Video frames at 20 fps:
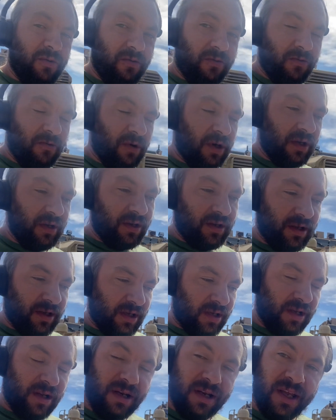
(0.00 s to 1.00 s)
when
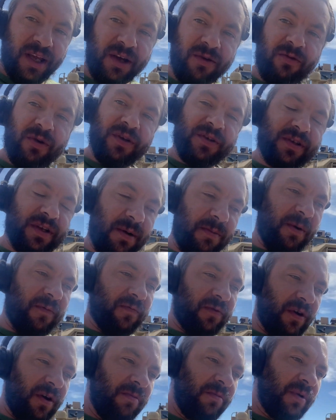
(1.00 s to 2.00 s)
the leak was coming
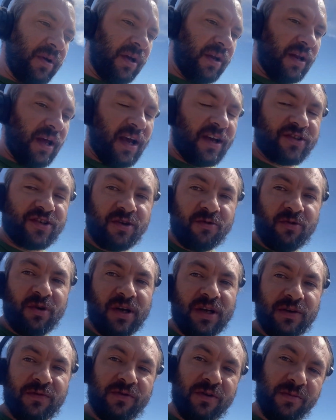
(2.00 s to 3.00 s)
from, and actually
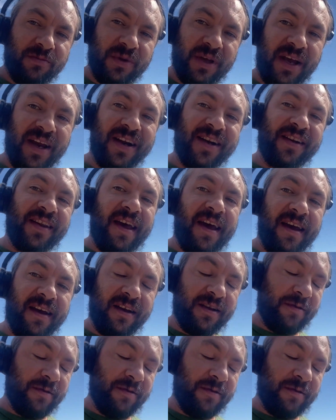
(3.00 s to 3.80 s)
was from the air tank.